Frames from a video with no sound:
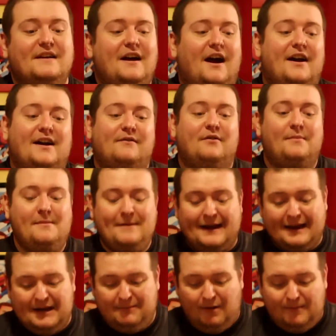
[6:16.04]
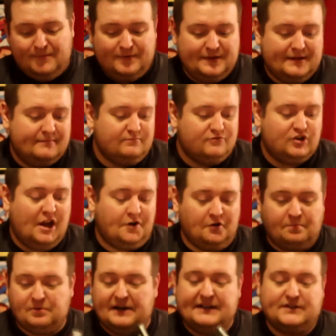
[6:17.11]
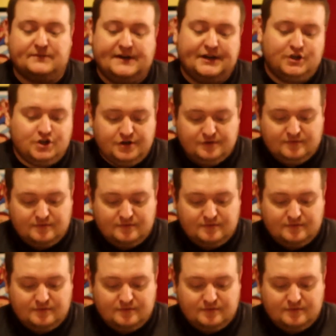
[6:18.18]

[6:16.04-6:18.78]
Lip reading: Alright, we'll be back in a moment with a general price range.